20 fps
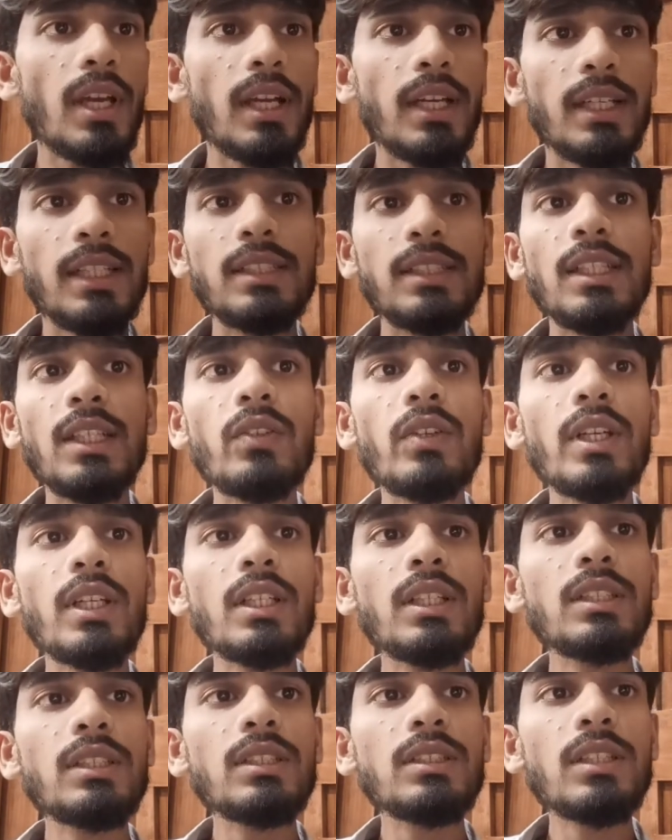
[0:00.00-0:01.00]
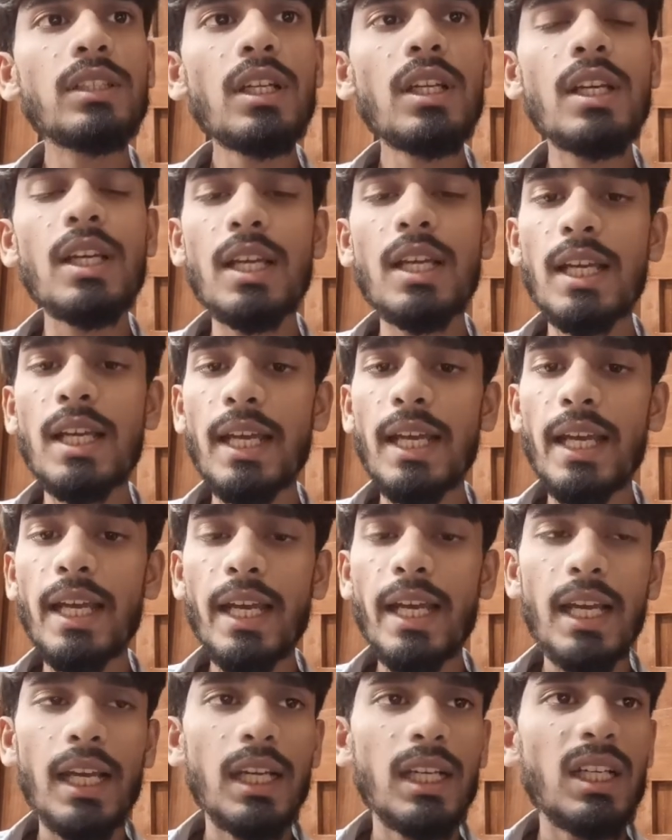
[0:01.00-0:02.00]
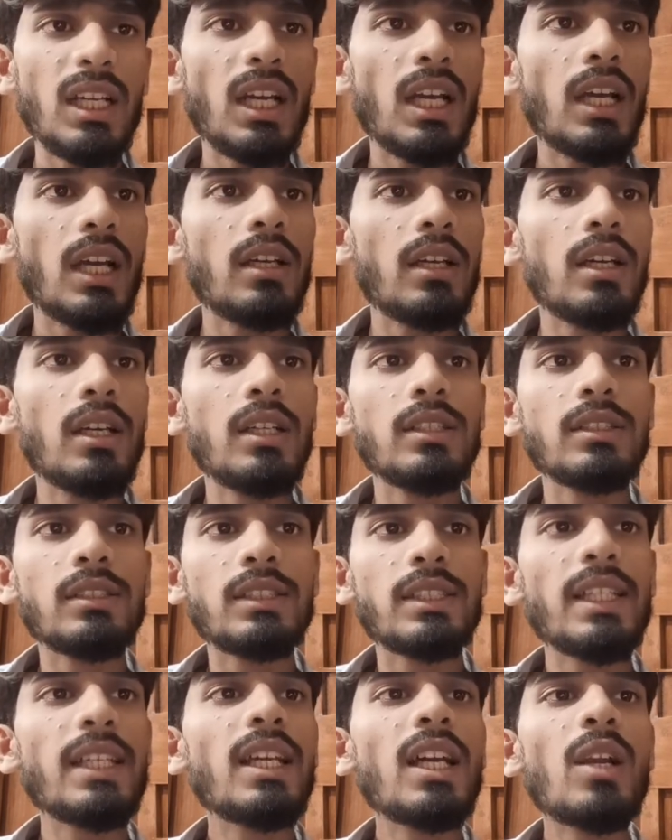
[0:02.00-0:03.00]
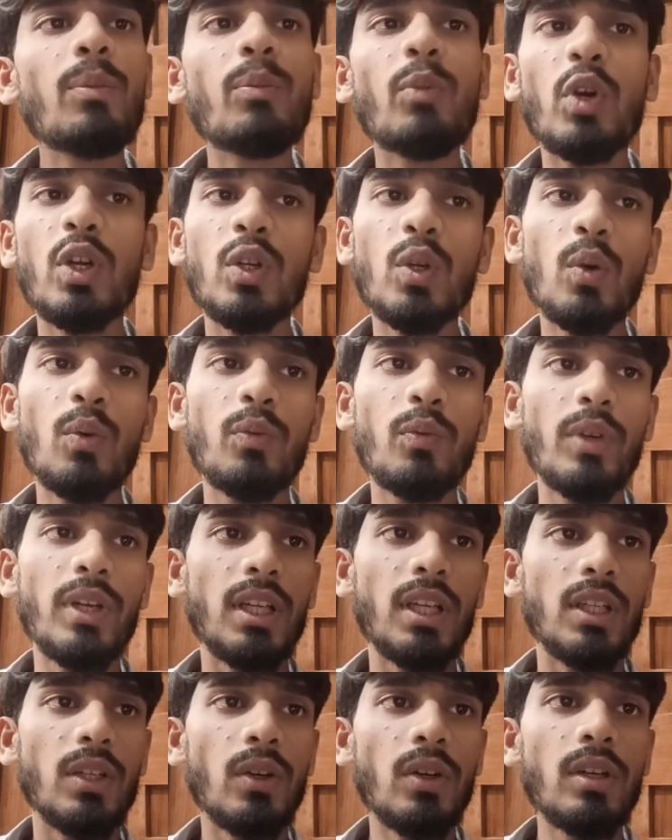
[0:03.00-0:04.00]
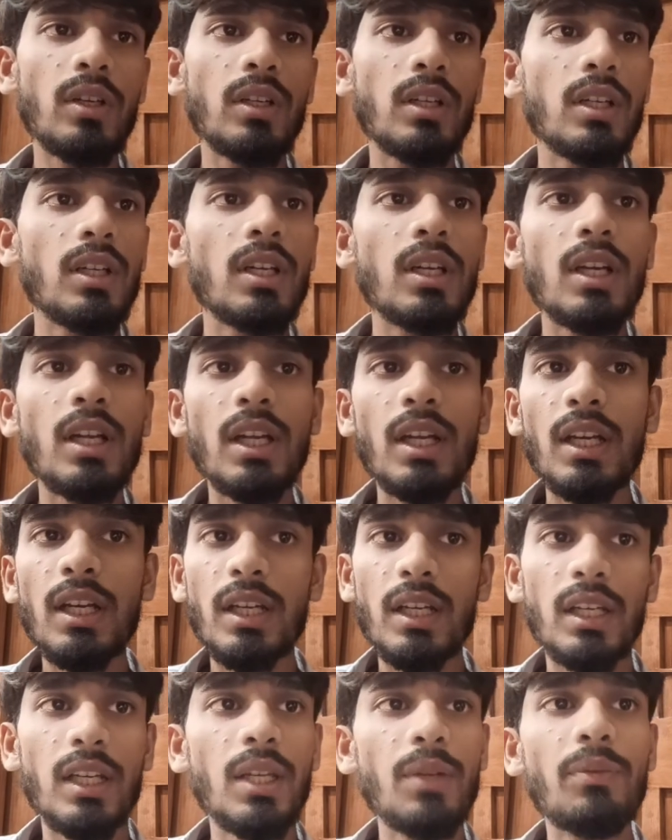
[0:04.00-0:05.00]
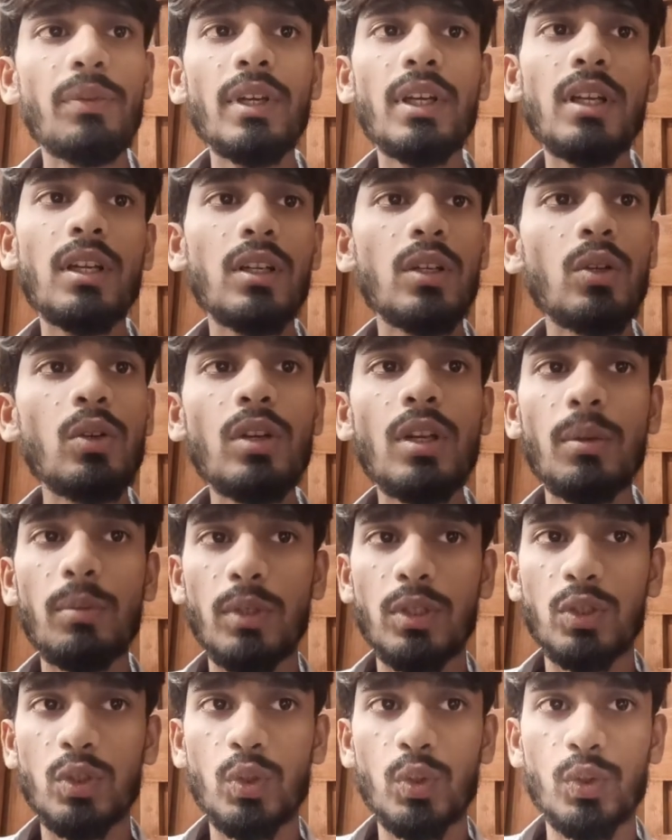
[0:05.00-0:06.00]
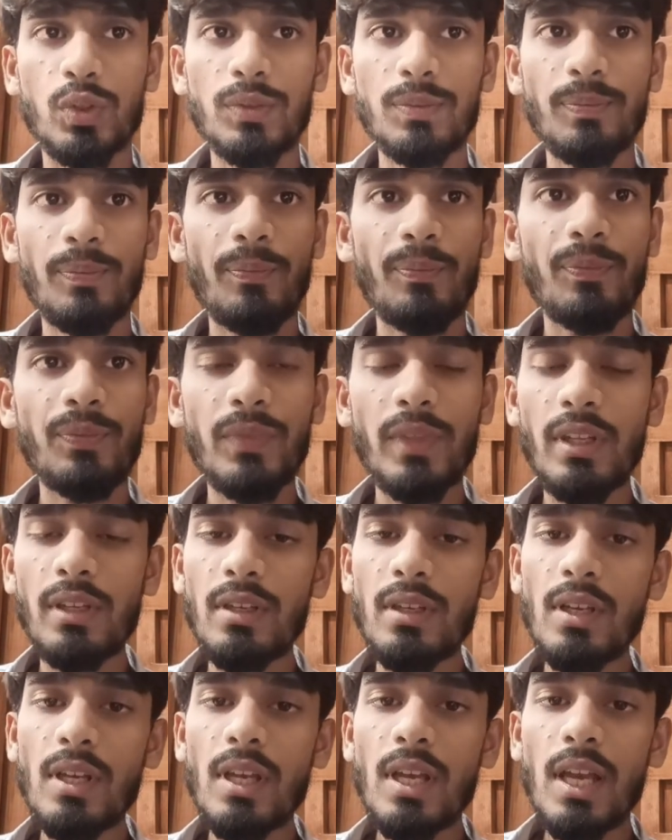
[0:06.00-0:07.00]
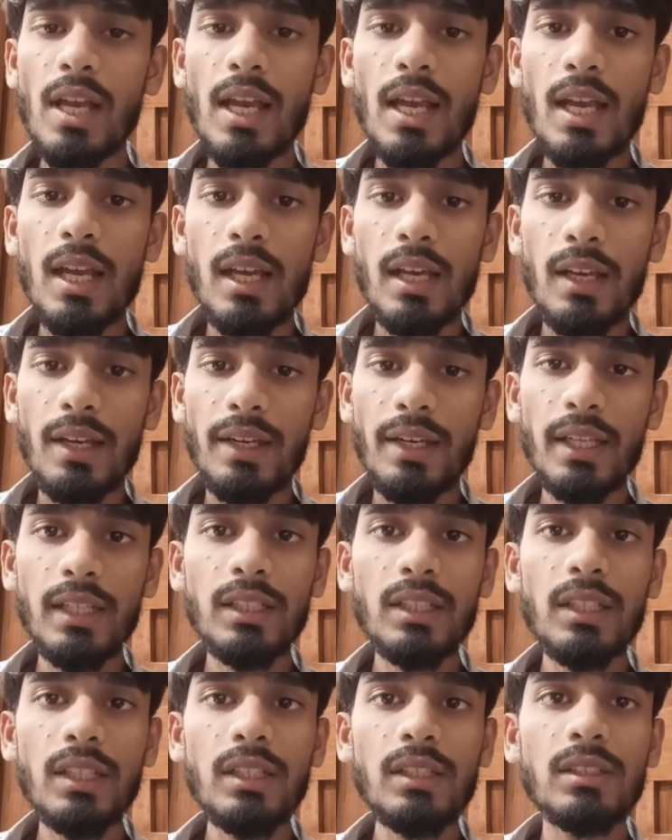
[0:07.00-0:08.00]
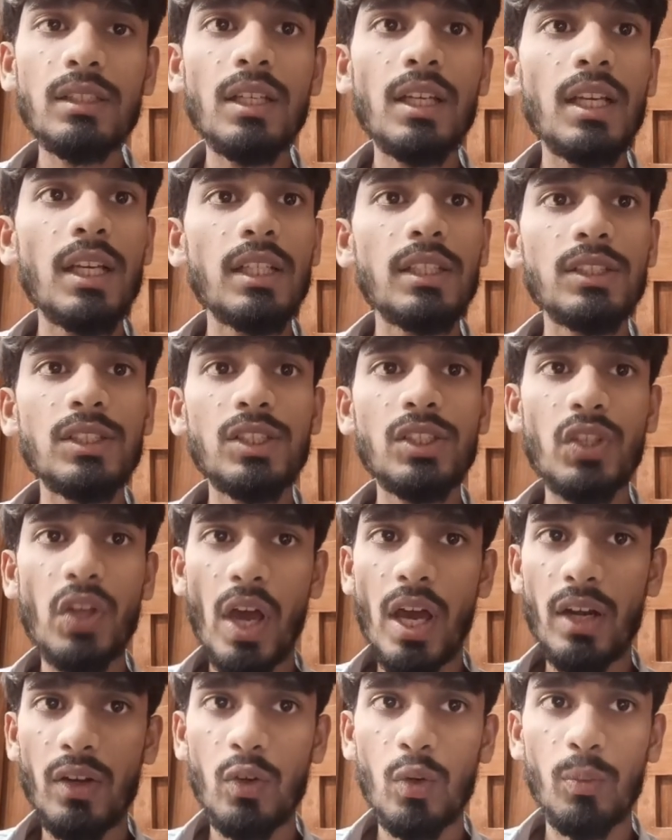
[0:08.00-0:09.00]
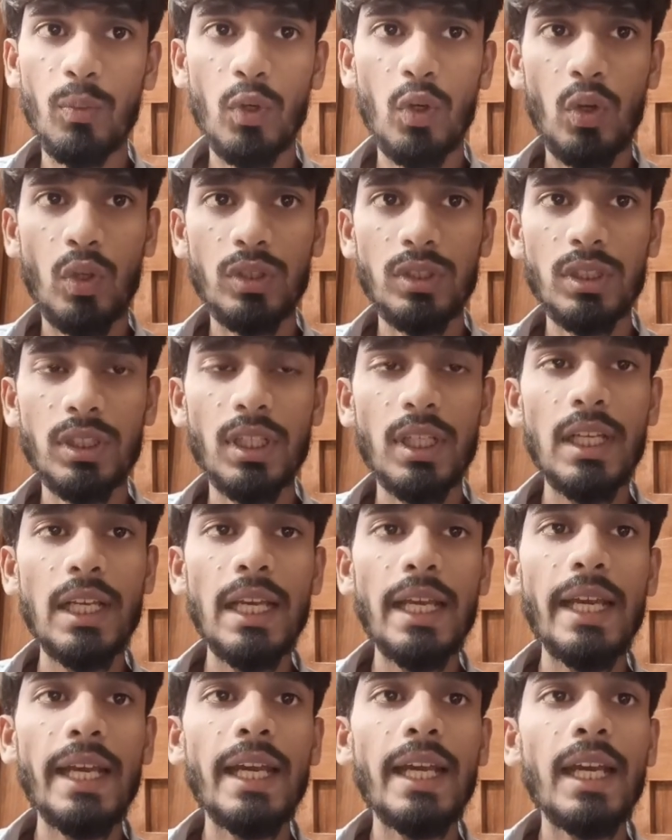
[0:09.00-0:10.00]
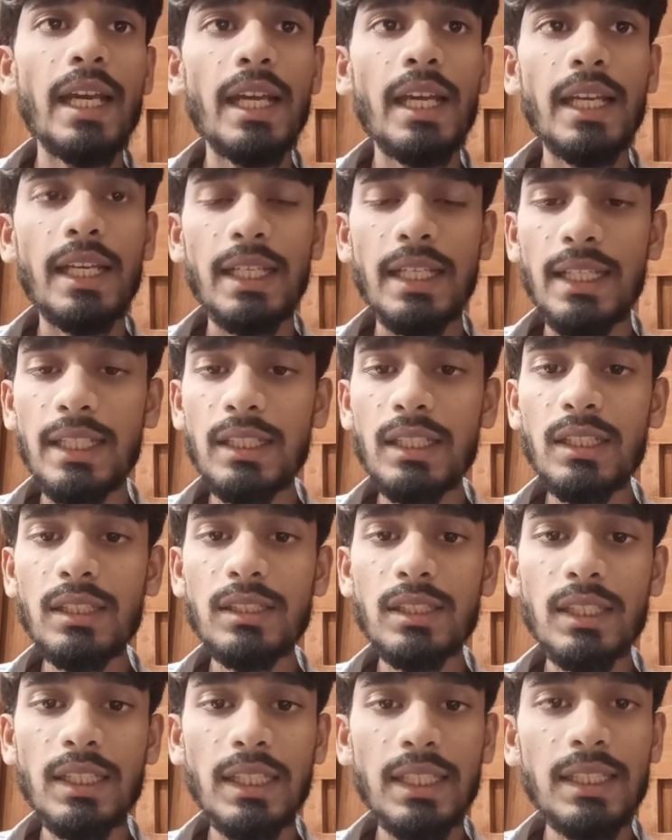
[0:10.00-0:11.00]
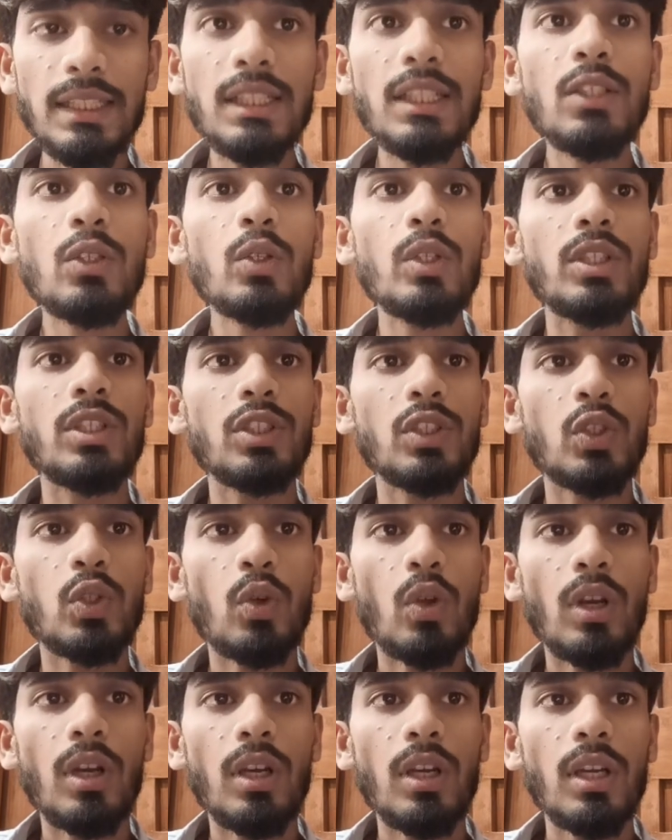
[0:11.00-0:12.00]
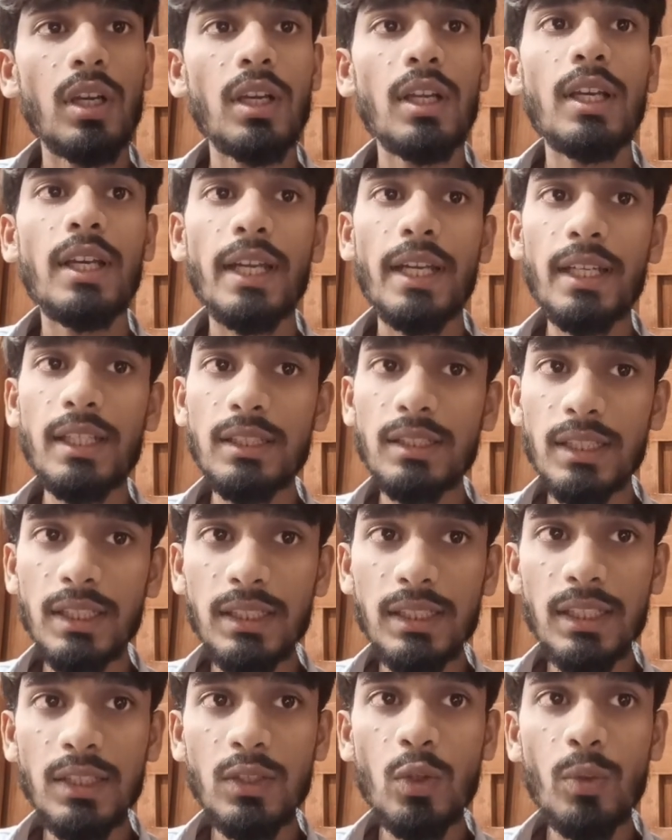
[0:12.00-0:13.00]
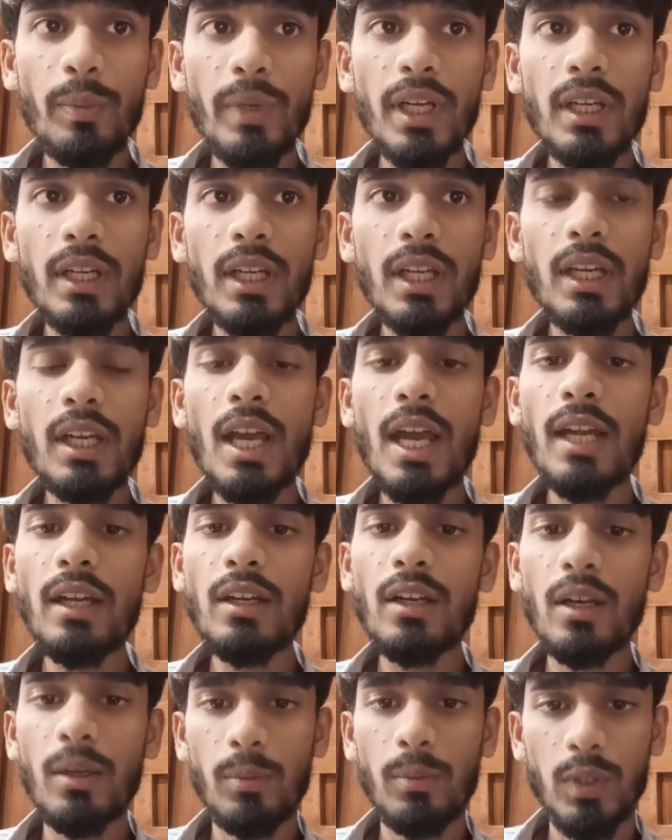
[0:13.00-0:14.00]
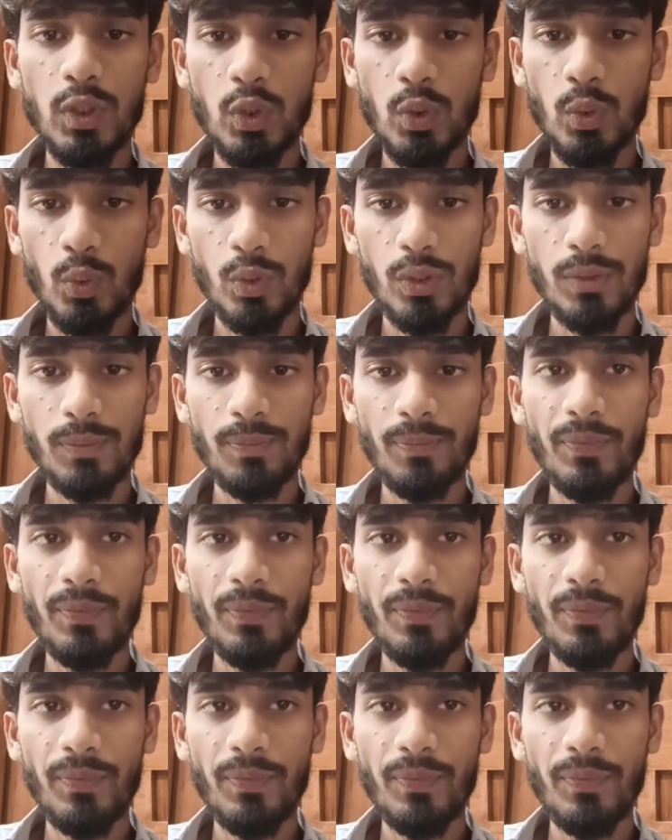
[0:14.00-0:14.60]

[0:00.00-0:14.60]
Disadvantages are single point of failure, difficult to troubleshoot. Next is star topology. It is easy to install, it is easy to maintain and troubleshoot.